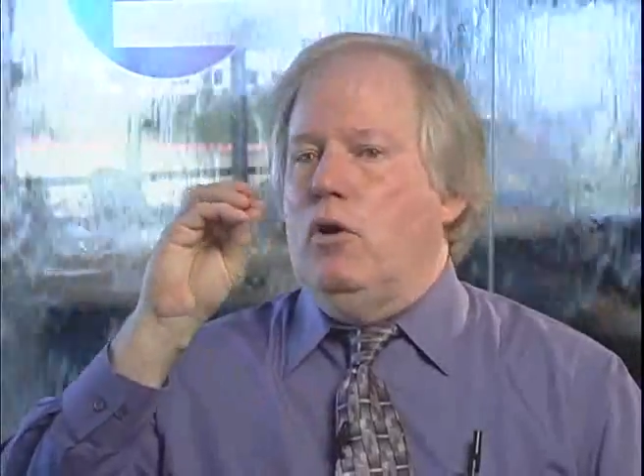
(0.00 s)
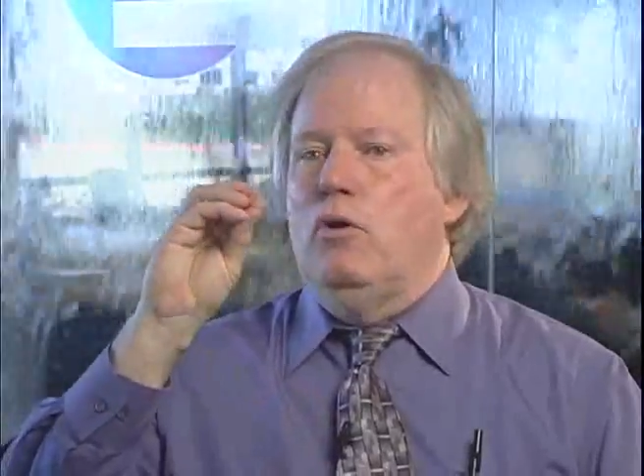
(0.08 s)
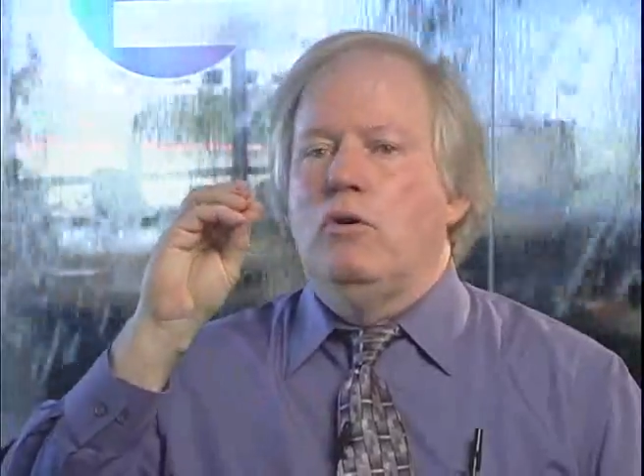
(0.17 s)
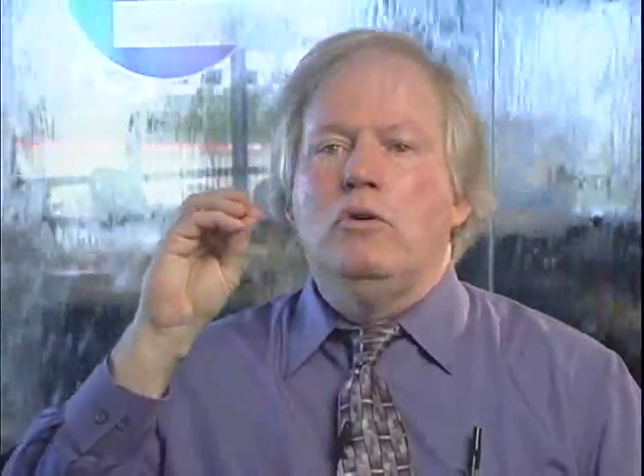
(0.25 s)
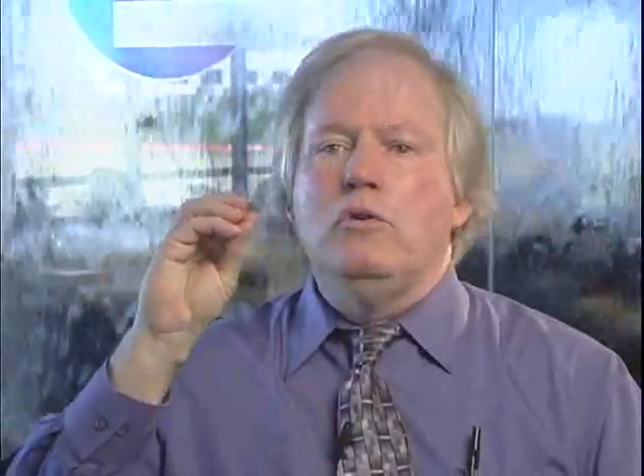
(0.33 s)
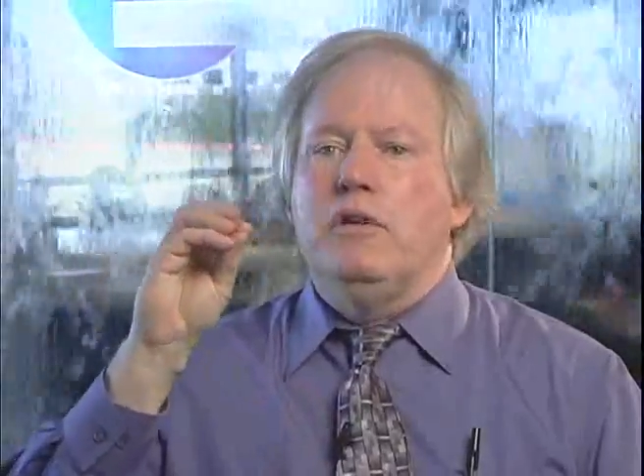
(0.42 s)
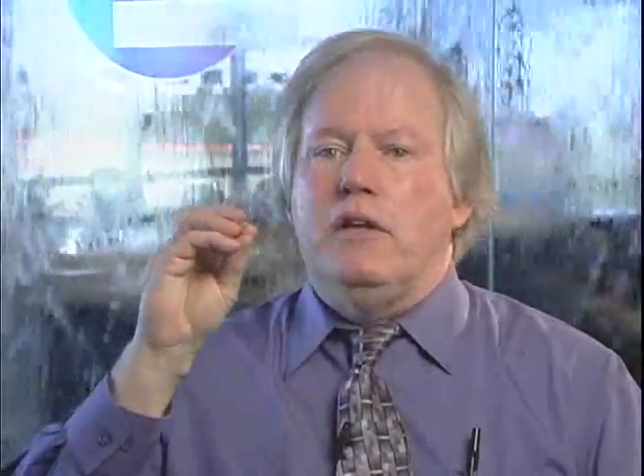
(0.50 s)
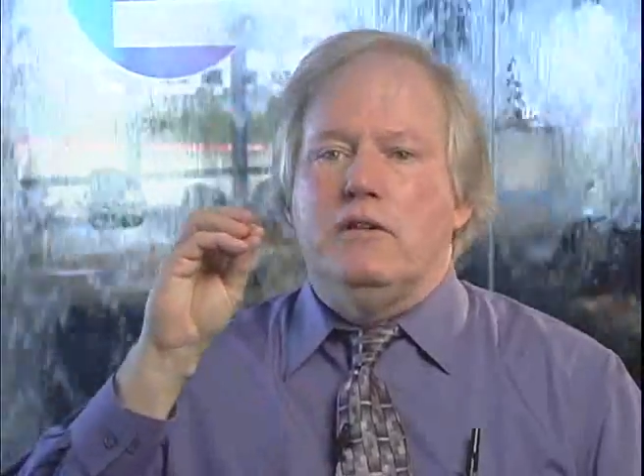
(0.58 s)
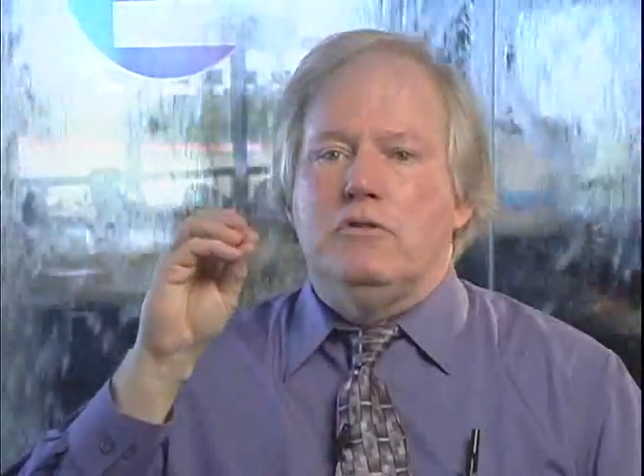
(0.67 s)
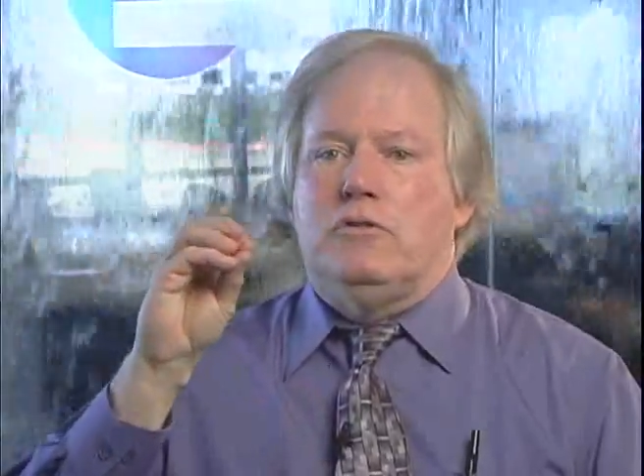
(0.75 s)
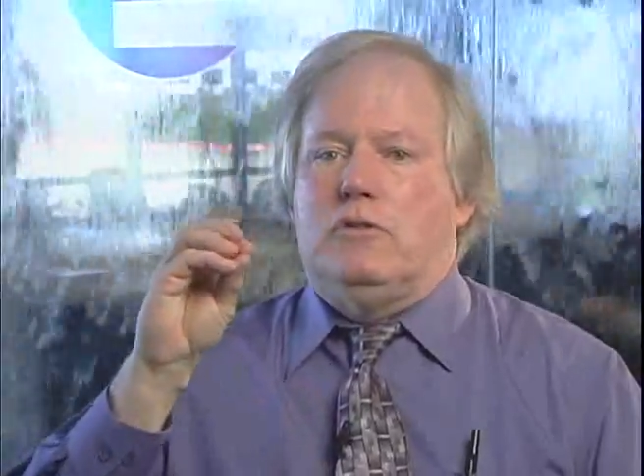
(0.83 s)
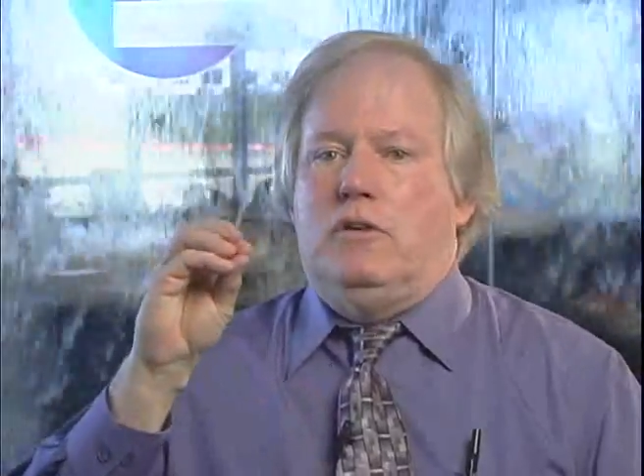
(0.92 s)
old
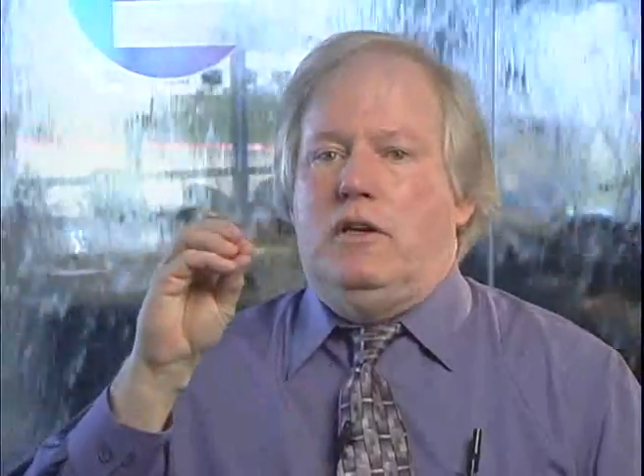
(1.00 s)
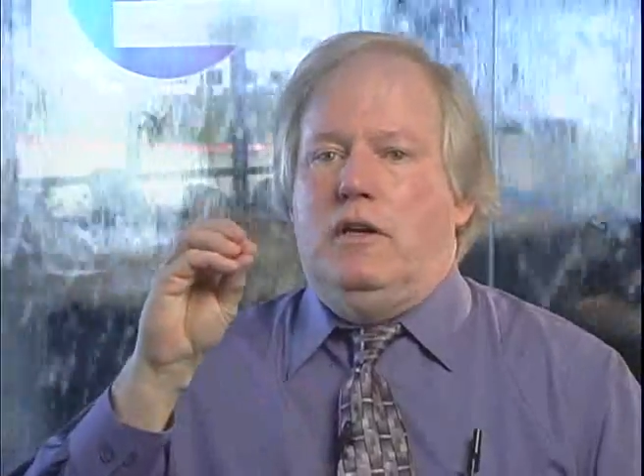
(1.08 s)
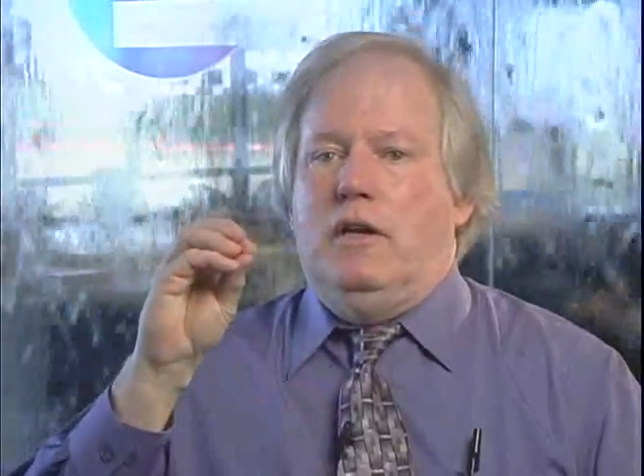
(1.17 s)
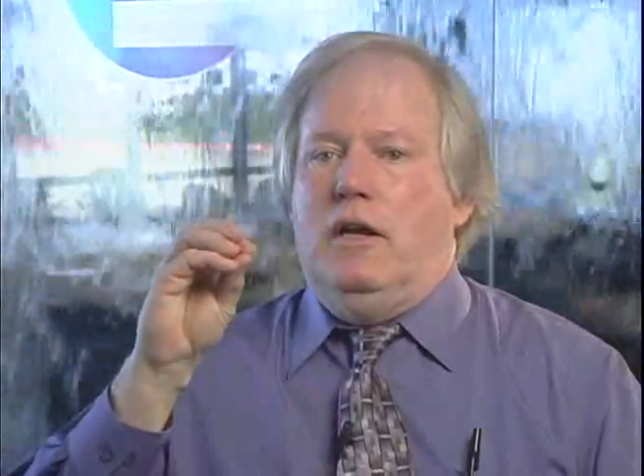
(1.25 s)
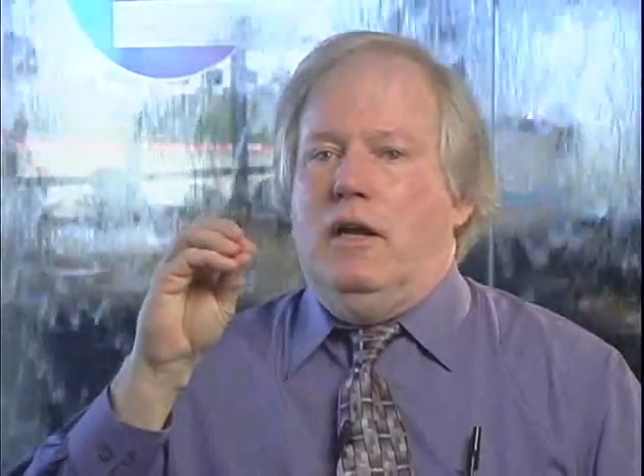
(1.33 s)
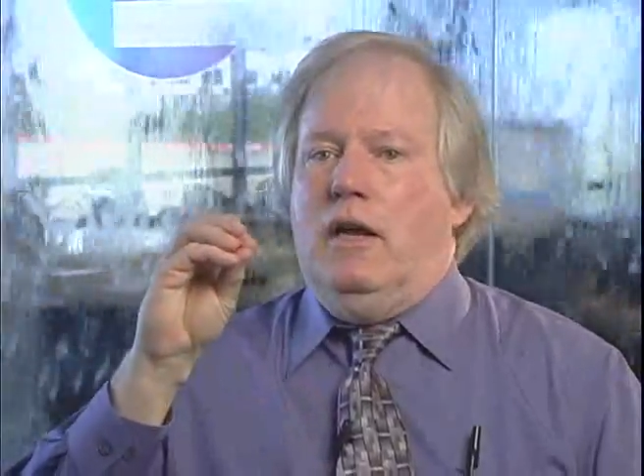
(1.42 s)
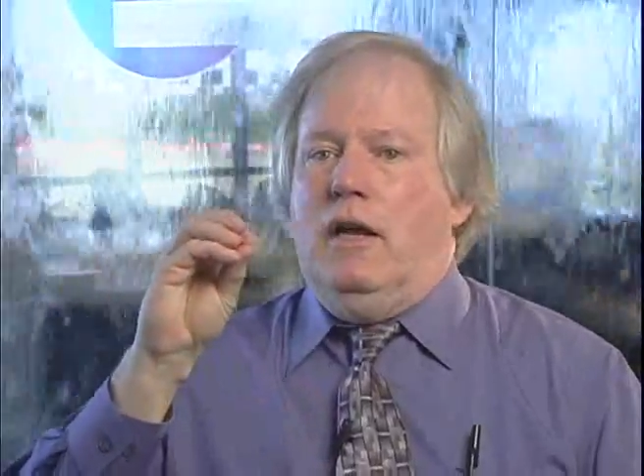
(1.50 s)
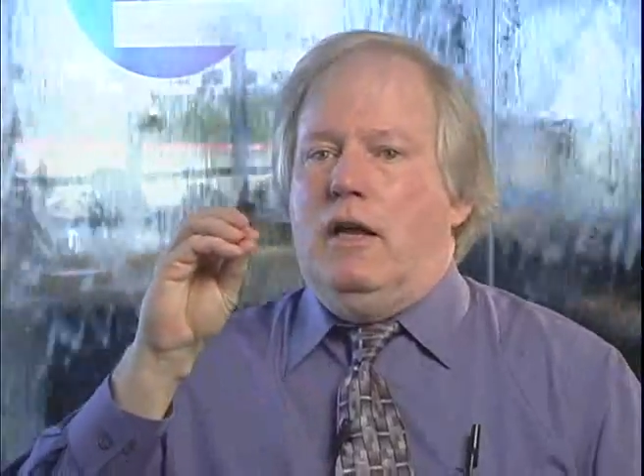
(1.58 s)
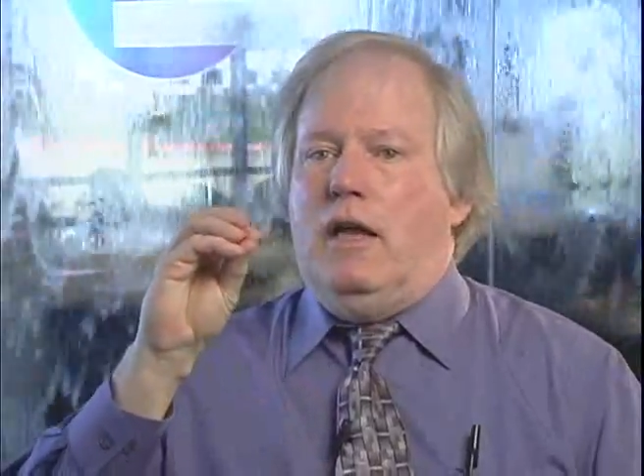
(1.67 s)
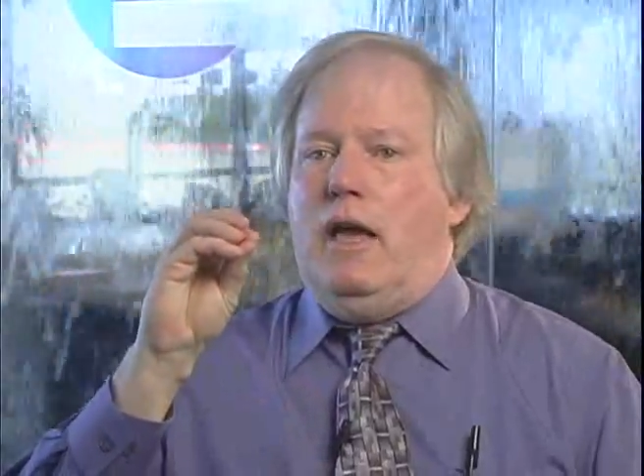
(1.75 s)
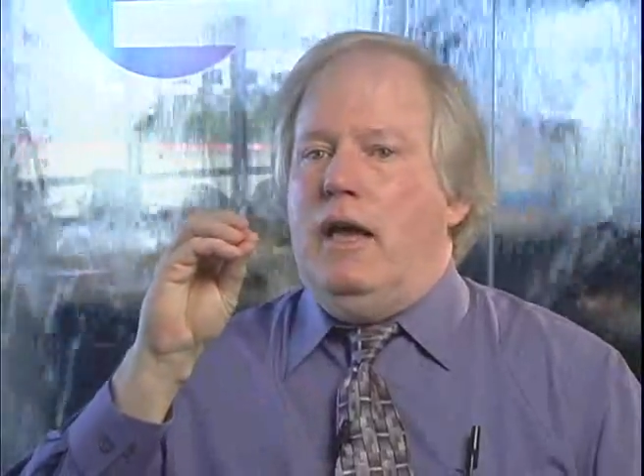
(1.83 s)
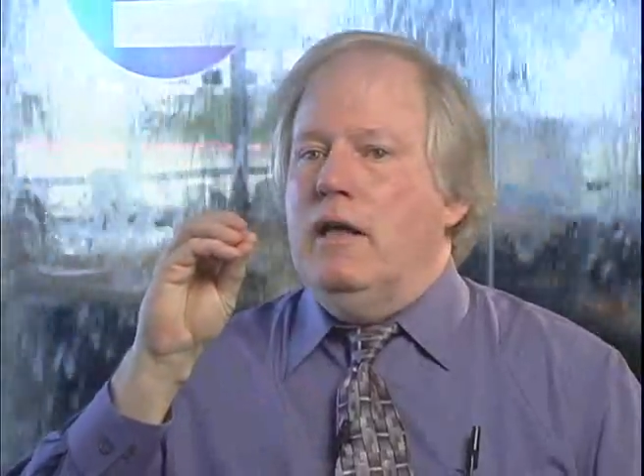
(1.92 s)
injury
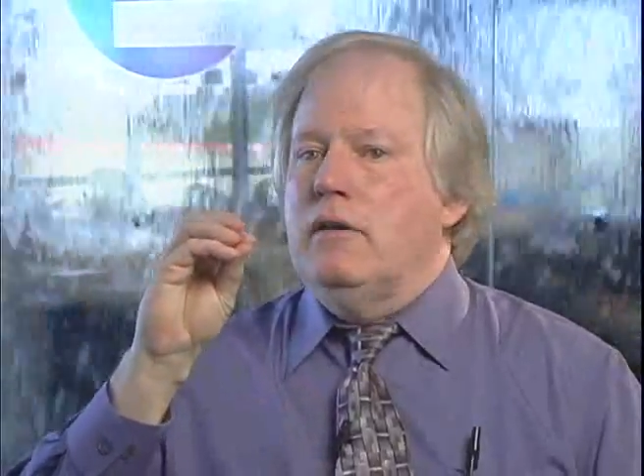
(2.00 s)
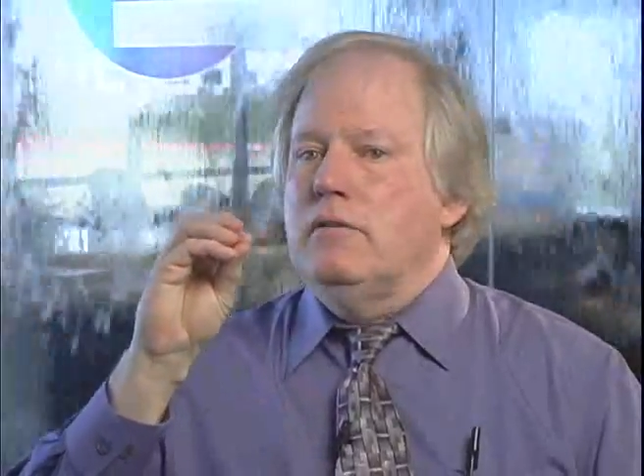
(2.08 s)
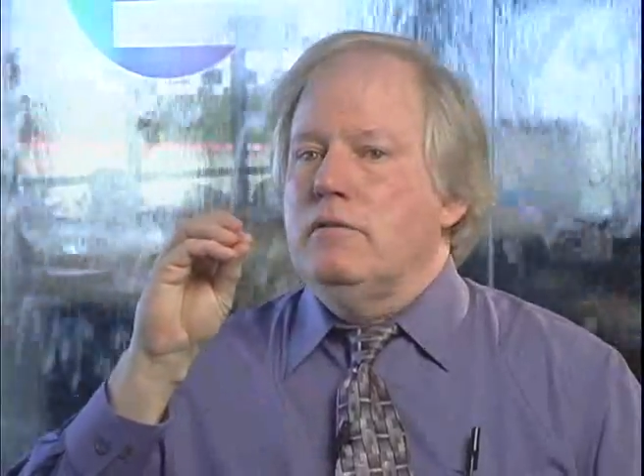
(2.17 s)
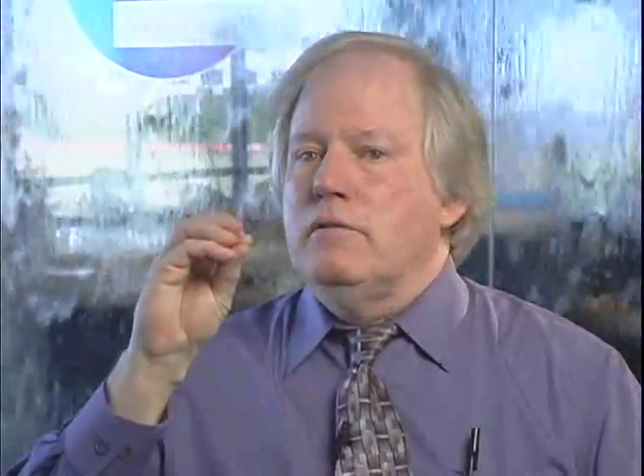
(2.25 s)
can